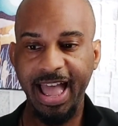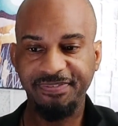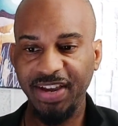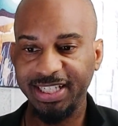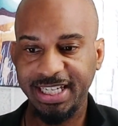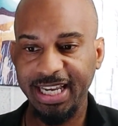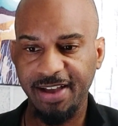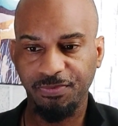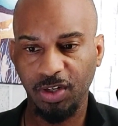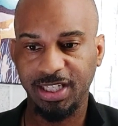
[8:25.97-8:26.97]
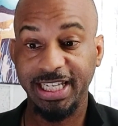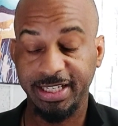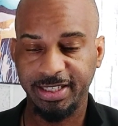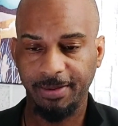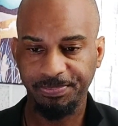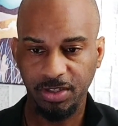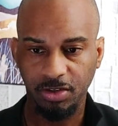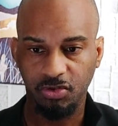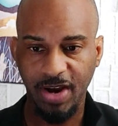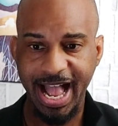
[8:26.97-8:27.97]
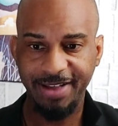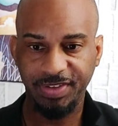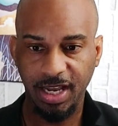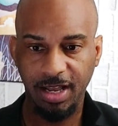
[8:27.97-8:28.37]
FATF released draft